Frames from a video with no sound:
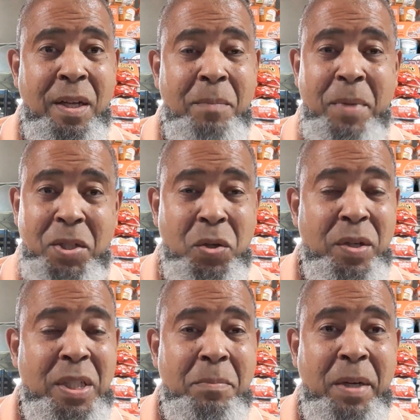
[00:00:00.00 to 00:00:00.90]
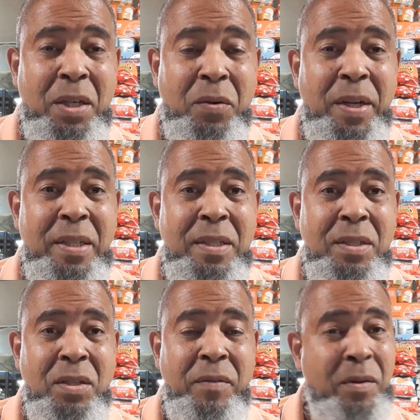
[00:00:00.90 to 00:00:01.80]
and by grace.
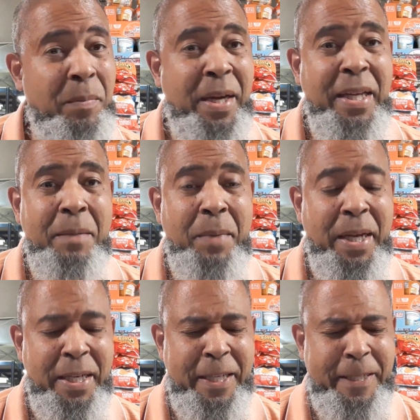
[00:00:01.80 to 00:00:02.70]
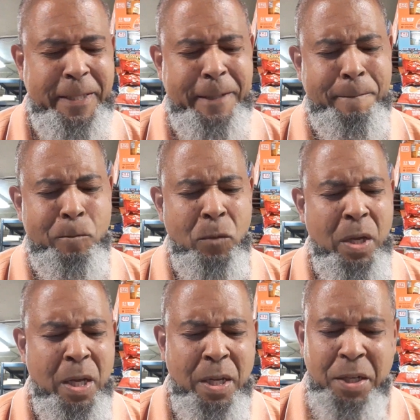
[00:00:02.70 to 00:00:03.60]
So everybody can make it there. So
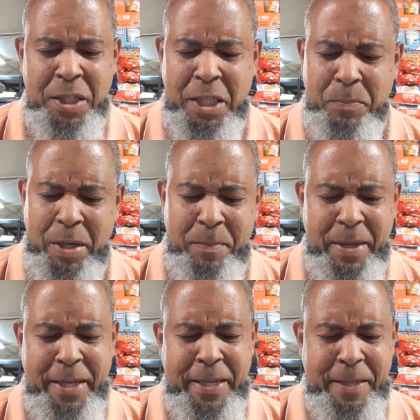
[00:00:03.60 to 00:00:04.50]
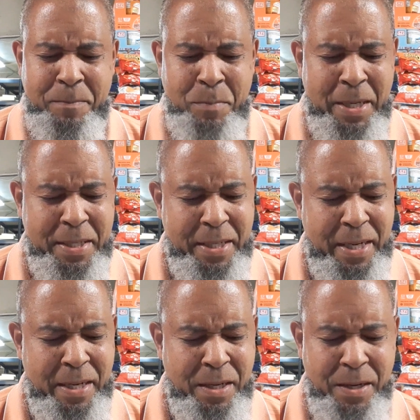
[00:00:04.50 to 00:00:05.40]
this has been my
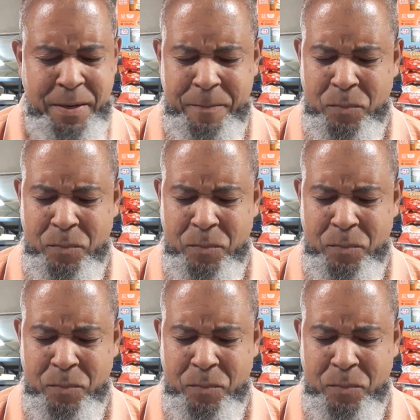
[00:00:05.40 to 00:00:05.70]
saying here,